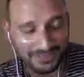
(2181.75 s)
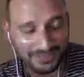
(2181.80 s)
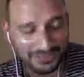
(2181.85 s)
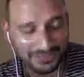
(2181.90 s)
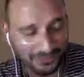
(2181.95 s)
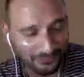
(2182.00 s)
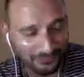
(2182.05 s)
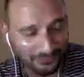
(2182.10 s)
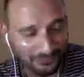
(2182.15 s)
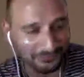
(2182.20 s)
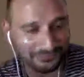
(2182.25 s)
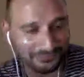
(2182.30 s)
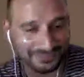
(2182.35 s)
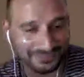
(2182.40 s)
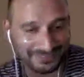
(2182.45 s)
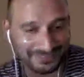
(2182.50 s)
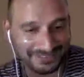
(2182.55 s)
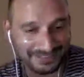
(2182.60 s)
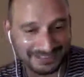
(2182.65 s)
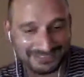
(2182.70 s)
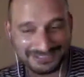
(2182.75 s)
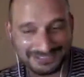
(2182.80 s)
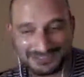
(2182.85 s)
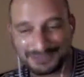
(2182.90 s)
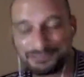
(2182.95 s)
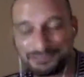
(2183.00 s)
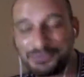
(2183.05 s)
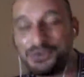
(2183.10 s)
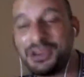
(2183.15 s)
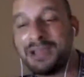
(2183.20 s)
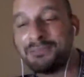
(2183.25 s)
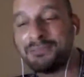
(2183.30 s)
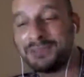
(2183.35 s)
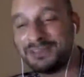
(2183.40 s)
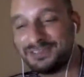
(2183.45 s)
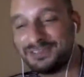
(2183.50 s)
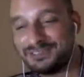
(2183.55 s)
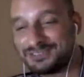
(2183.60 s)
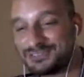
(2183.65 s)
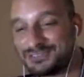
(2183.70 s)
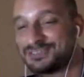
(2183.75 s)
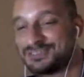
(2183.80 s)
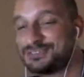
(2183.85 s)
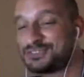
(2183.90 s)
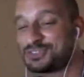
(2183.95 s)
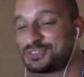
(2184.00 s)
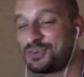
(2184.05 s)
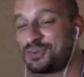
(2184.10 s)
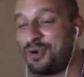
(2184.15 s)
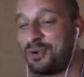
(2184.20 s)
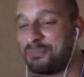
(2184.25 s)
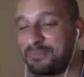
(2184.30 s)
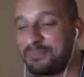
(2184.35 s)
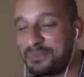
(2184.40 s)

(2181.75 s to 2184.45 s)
And the author is the preeminent Scott Moon.